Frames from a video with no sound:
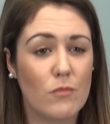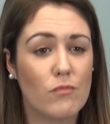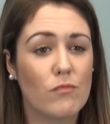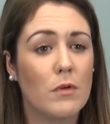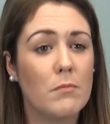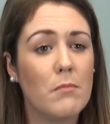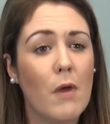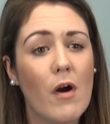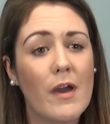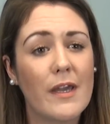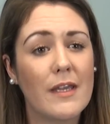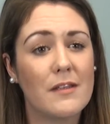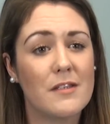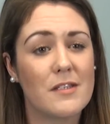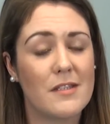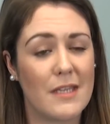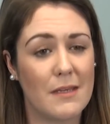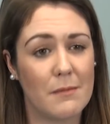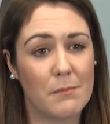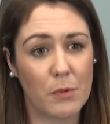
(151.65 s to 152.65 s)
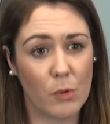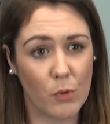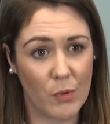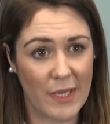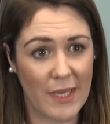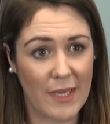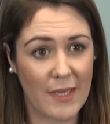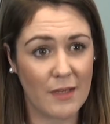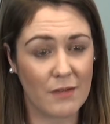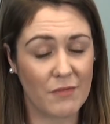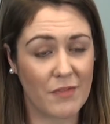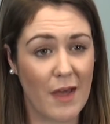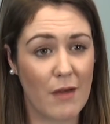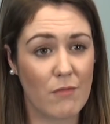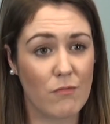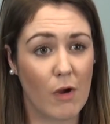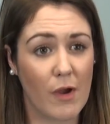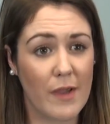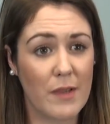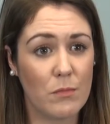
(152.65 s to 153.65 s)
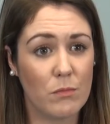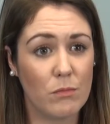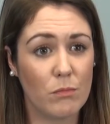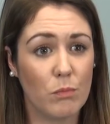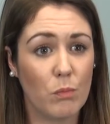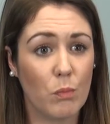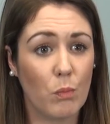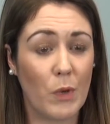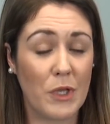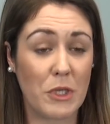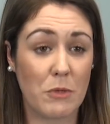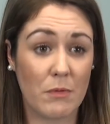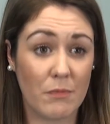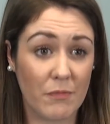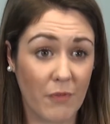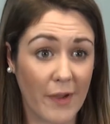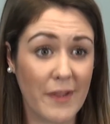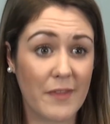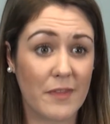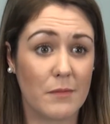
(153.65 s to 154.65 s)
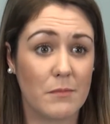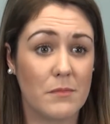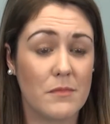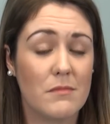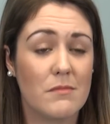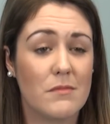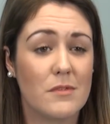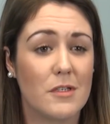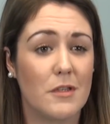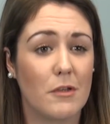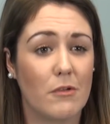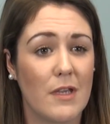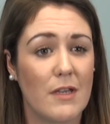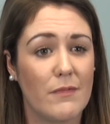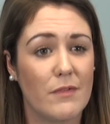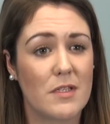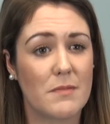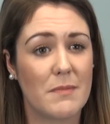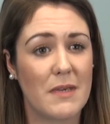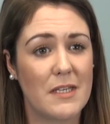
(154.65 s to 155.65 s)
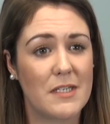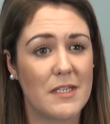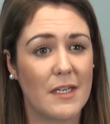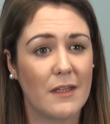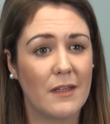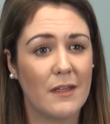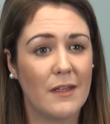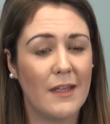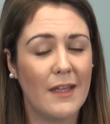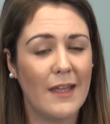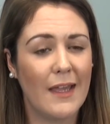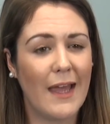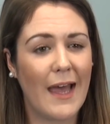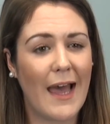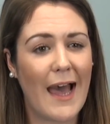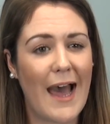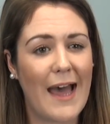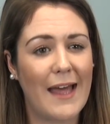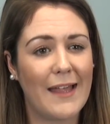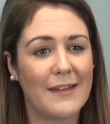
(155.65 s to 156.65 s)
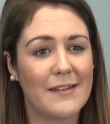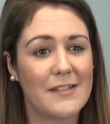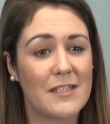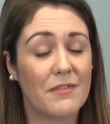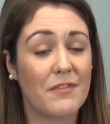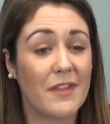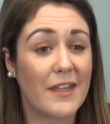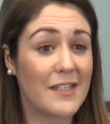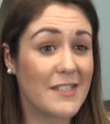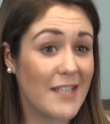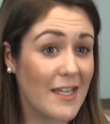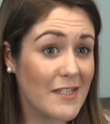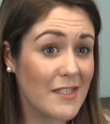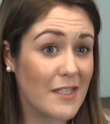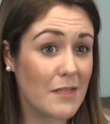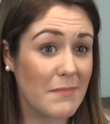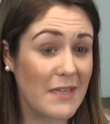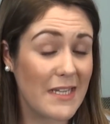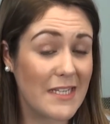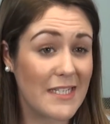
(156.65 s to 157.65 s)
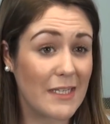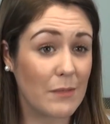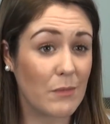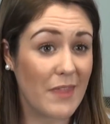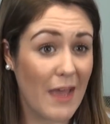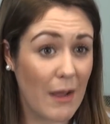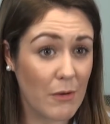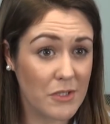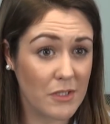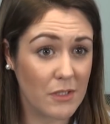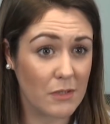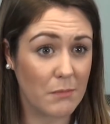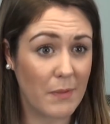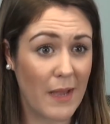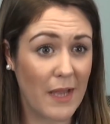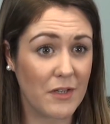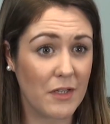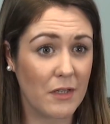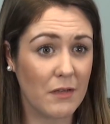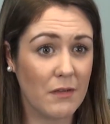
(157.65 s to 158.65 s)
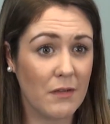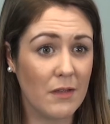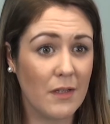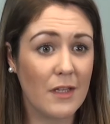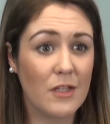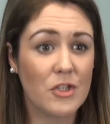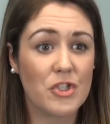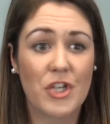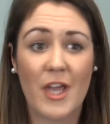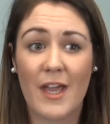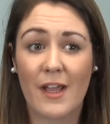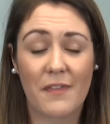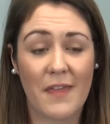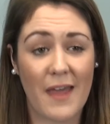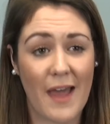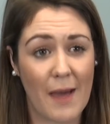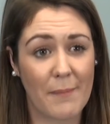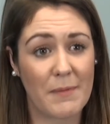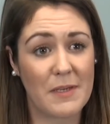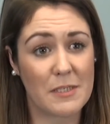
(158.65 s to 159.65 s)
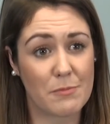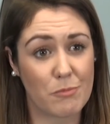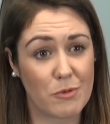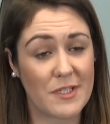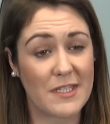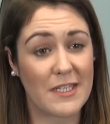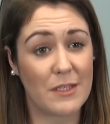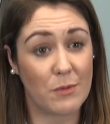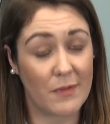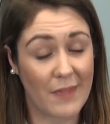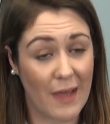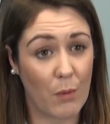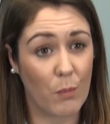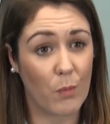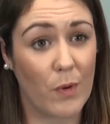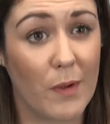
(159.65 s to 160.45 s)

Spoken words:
Remind the employee of that right when you invite them to the grievance meeting, and if they attend the meeting without a companion, check they're happy to proceed without